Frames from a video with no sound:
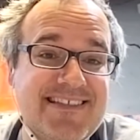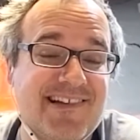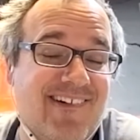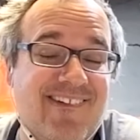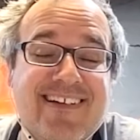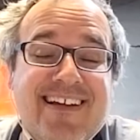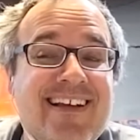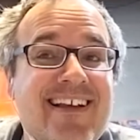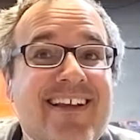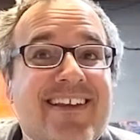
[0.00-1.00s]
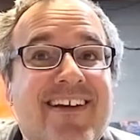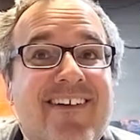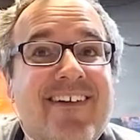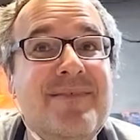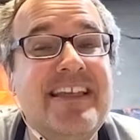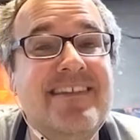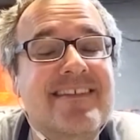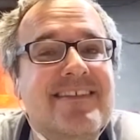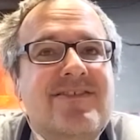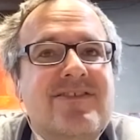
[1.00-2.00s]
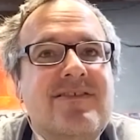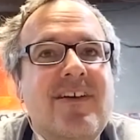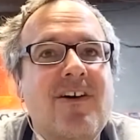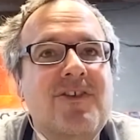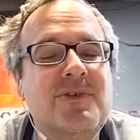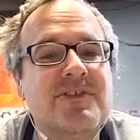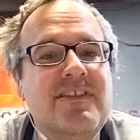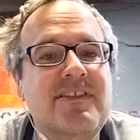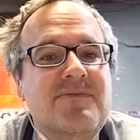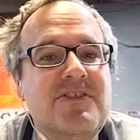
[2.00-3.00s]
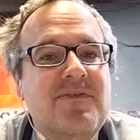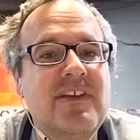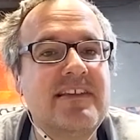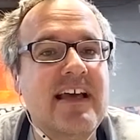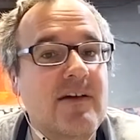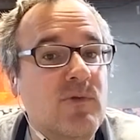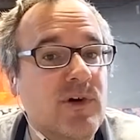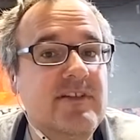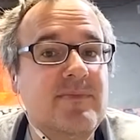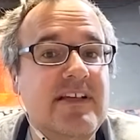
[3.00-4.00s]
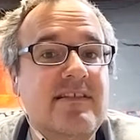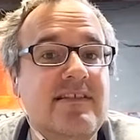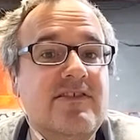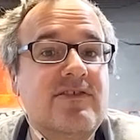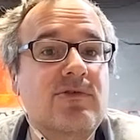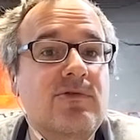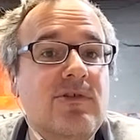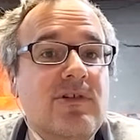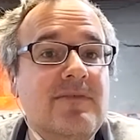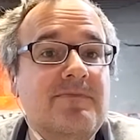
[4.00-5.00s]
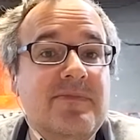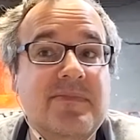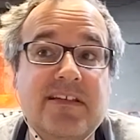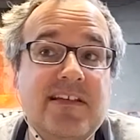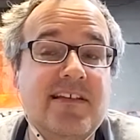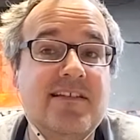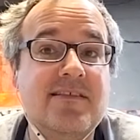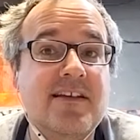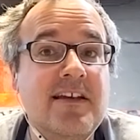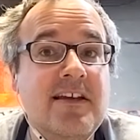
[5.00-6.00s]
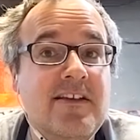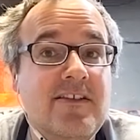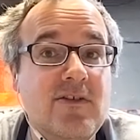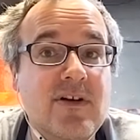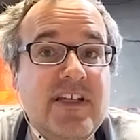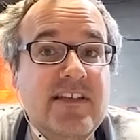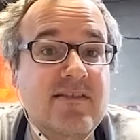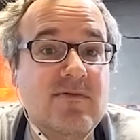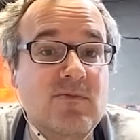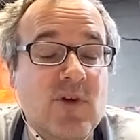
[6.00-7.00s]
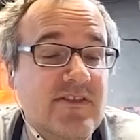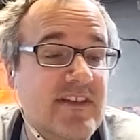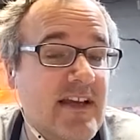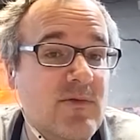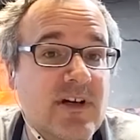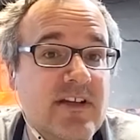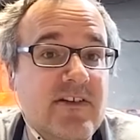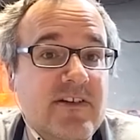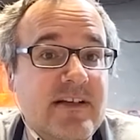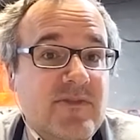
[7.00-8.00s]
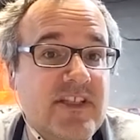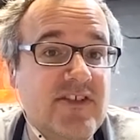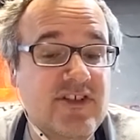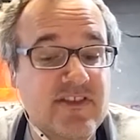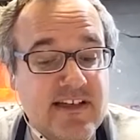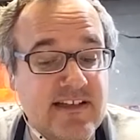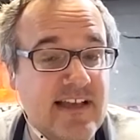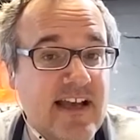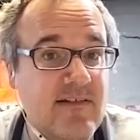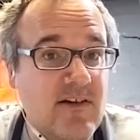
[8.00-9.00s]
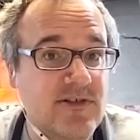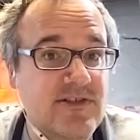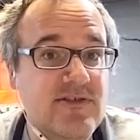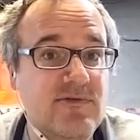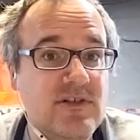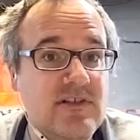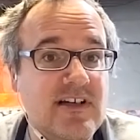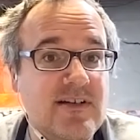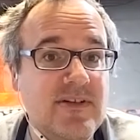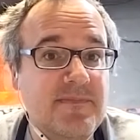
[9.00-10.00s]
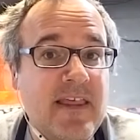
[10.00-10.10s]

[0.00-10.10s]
so you know i mean all sorts of stuff like that i worked in my son's school and you know i mean one day we're in there and i'm teaching like an art school club